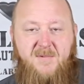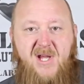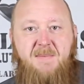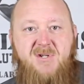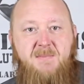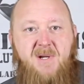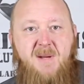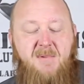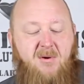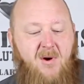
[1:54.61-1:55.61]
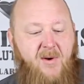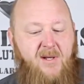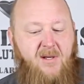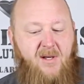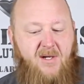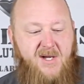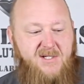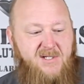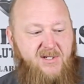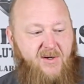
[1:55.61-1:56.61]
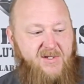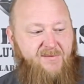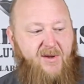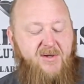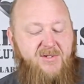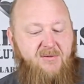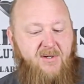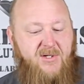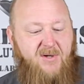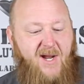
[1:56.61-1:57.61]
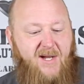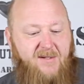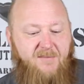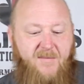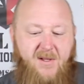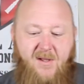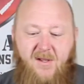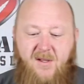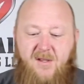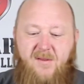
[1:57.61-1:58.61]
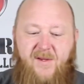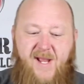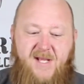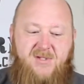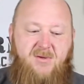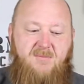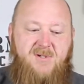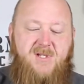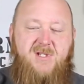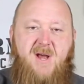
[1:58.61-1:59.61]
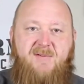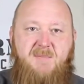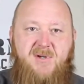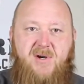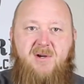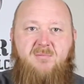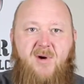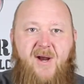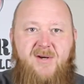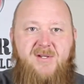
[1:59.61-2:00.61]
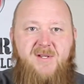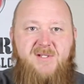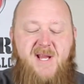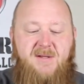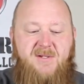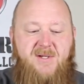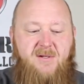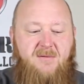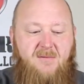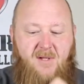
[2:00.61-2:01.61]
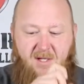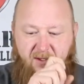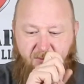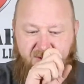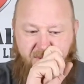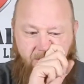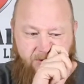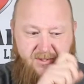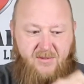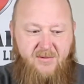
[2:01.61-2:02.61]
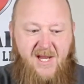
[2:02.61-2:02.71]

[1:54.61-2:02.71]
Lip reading: chambers to become corroded, and it caused serious failures to extract. The gas tube was the softer material prior to the stainless steel that was prone to